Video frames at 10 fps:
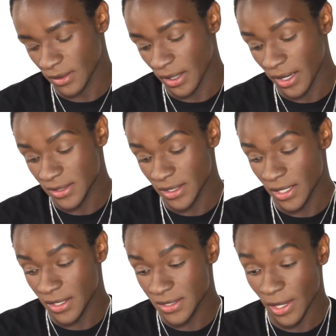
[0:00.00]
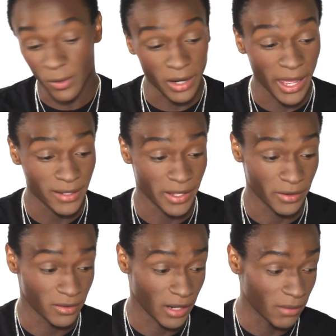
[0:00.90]
Guys, I can't decide on the
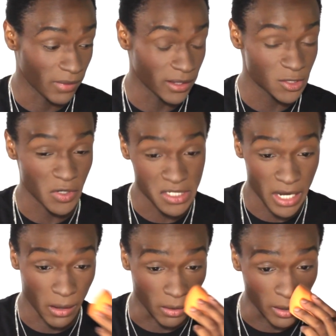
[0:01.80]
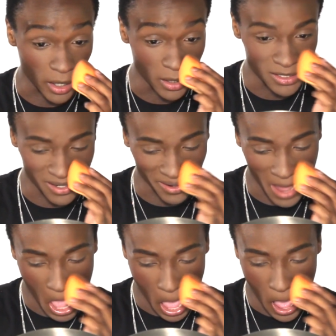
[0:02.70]
highlighter. I'm like stressing out already. Just
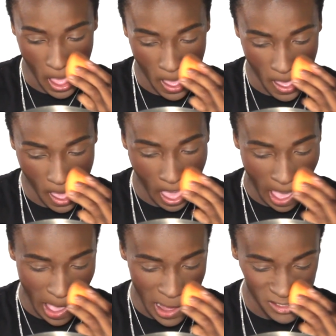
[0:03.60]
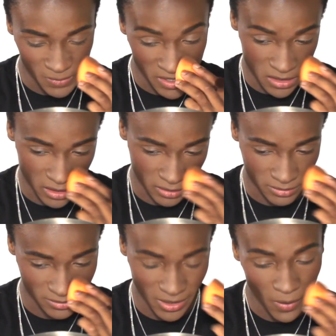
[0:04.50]
kidding.
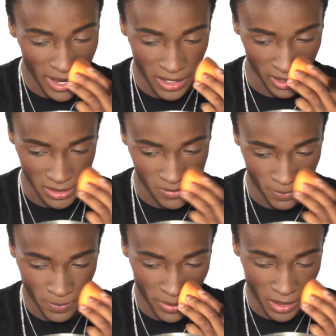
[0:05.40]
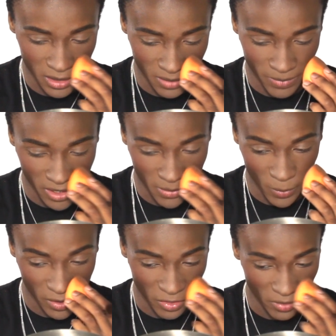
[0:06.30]
Spencer. No, Alex. Pick a
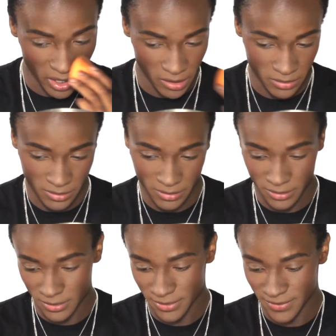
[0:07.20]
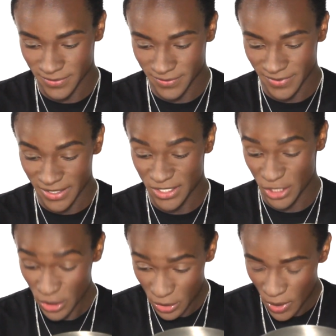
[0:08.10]
number 1 to 3.
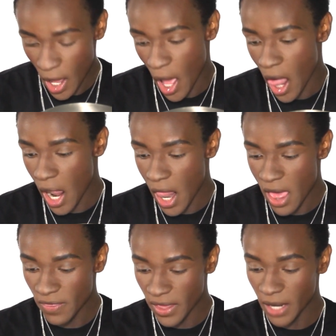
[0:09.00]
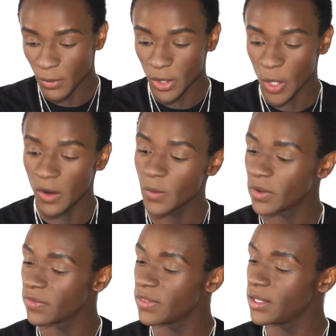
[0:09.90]
2. And then I'm gonna go in
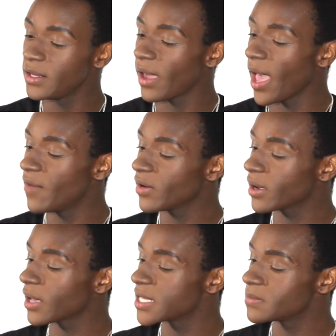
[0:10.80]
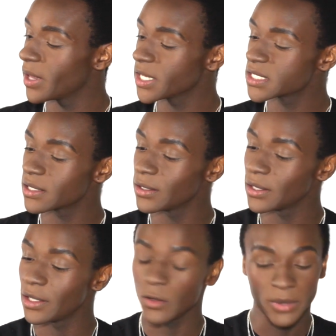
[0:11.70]
with the Havoc Cosmetics
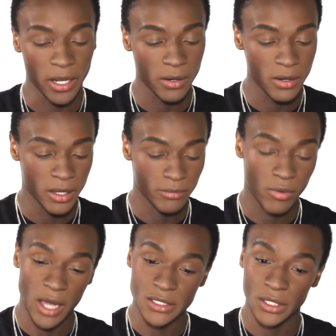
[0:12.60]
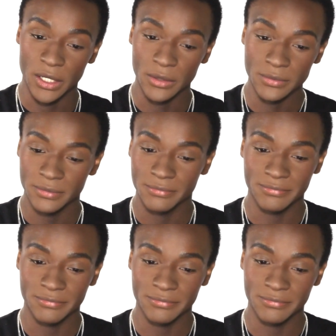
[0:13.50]
Illuminator in Bronze Glow.